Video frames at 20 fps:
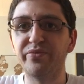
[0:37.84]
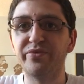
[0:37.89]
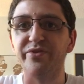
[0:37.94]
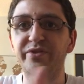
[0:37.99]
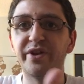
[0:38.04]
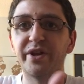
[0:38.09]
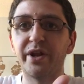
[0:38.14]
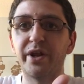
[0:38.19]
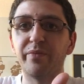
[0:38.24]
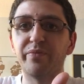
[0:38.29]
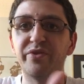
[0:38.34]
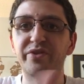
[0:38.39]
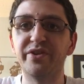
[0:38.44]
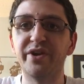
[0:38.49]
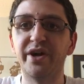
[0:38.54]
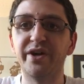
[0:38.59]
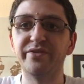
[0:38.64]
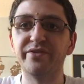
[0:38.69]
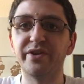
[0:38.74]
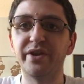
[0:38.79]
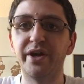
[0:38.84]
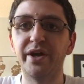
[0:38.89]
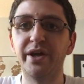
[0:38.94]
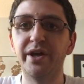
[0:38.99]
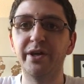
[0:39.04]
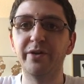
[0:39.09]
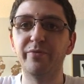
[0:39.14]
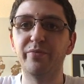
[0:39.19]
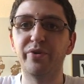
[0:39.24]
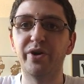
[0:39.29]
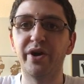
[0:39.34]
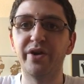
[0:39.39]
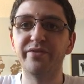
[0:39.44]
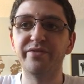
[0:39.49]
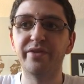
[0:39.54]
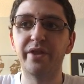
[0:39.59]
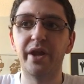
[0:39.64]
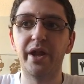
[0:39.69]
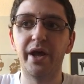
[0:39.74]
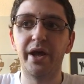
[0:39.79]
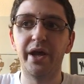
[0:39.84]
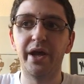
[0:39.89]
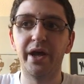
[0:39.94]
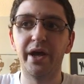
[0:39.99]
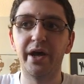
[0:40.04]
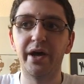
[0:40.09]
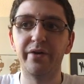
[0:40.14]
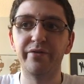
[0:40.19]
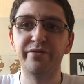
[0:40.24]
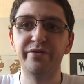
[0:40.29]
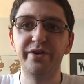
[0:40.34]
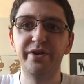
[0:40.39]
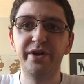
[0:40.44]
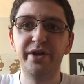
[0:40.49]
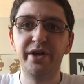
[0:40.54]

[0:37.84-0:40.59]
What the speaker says: setting up the dies on a hand press that I have,